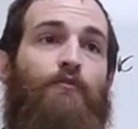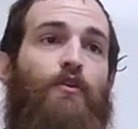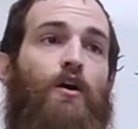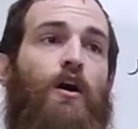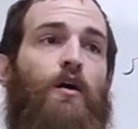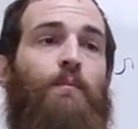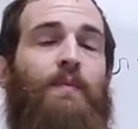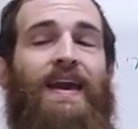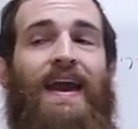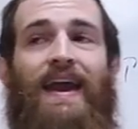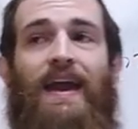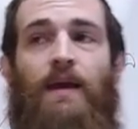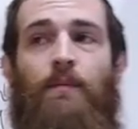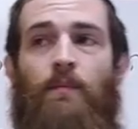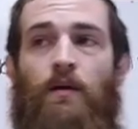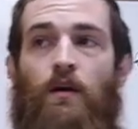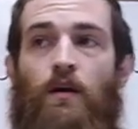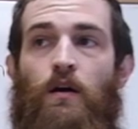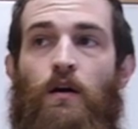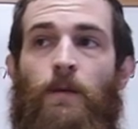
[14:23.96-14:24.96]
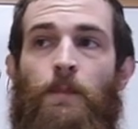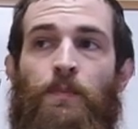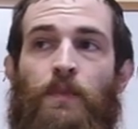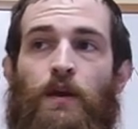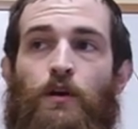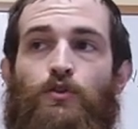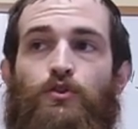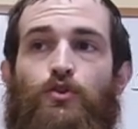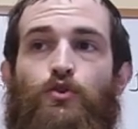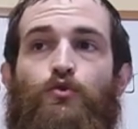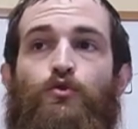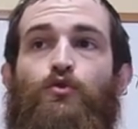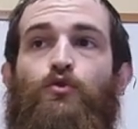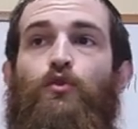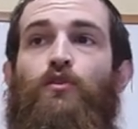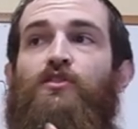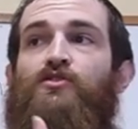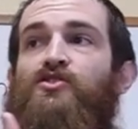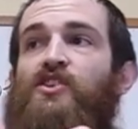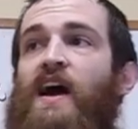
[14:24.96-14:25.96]
Avraham came to
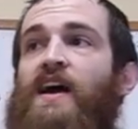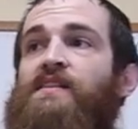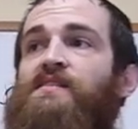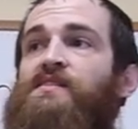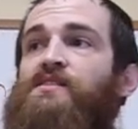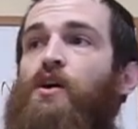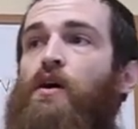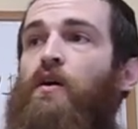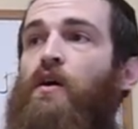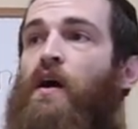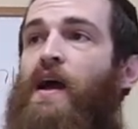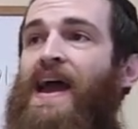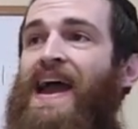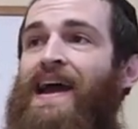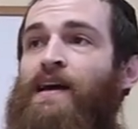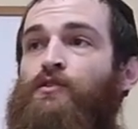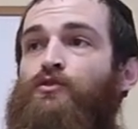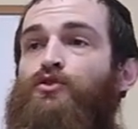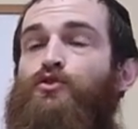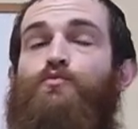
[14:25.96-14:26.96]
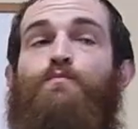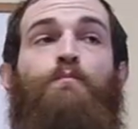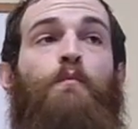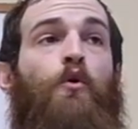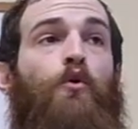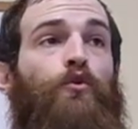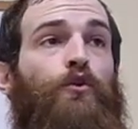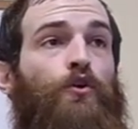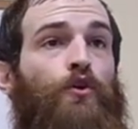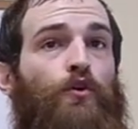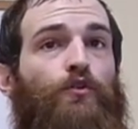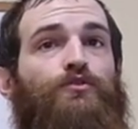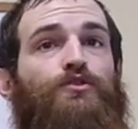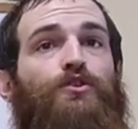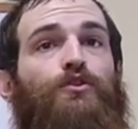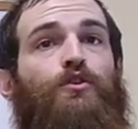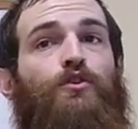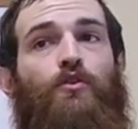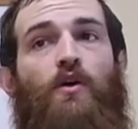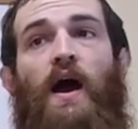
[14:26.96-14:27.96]
eulogize Sarah and to mourn her,
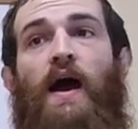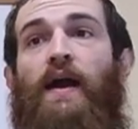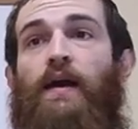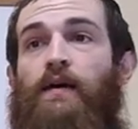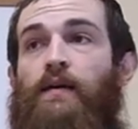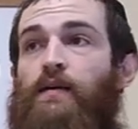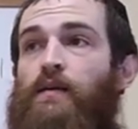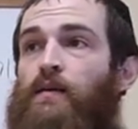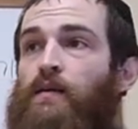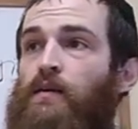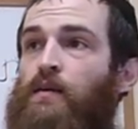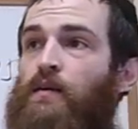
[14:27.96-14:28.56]
to cry.